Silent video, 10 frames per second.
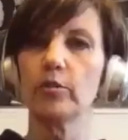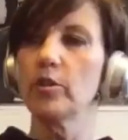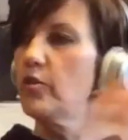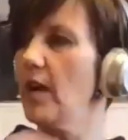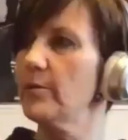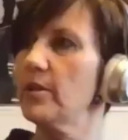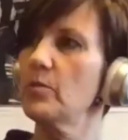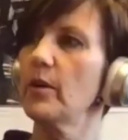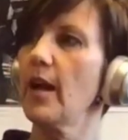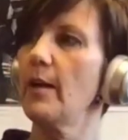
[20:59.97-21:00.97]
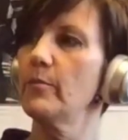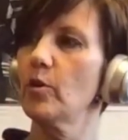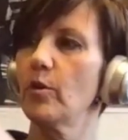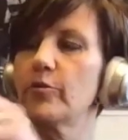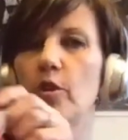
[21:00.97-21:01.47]
straps. This one comes
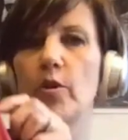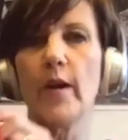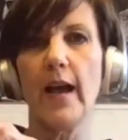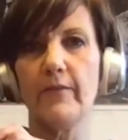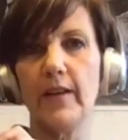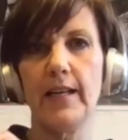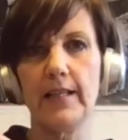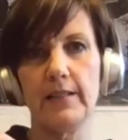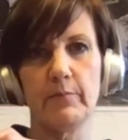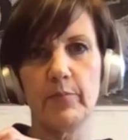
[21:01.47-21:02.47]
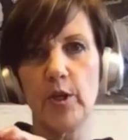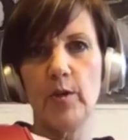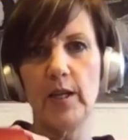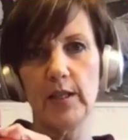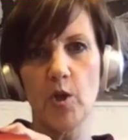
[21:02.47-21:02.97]
off, so you have a cute
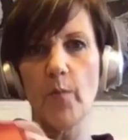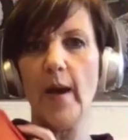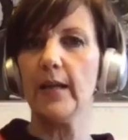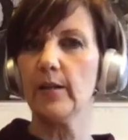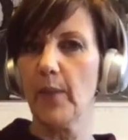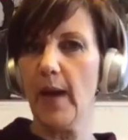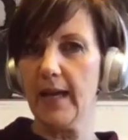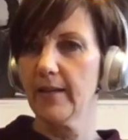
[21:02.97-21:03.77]
little top-handled bag.